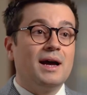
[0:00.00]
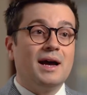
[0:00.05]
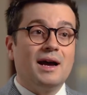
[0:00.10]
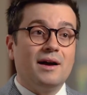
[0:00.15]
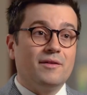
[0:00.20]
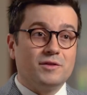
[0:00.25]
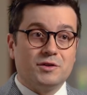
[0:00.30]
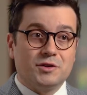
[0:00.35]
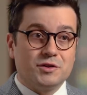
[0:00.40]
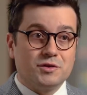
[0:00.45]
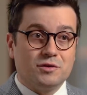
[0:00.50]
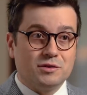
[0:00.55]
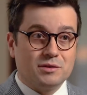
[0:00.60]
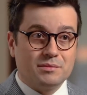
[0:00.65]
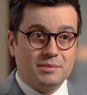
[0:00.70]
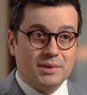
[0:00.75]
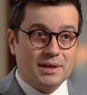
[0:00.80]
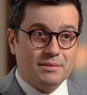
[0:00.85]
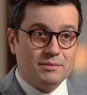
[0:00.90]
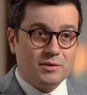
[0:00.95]
have their shoulder
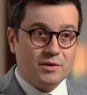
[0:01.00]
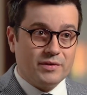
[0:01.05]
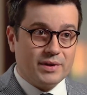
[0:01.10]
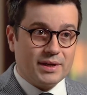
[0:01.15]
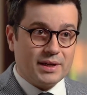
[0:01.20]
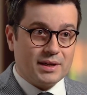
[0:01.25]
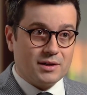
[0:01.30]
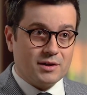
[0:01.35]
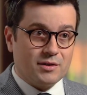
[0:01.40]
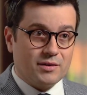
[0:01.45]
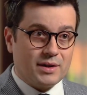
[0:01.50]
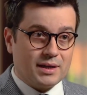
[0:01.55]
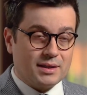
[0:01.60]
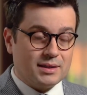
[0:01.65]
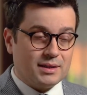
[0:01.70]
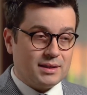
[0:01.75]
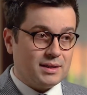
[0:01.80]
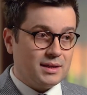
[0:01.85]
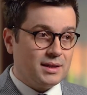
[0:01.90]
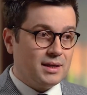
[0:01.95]
blade moving
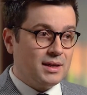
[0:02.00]
incorrectly.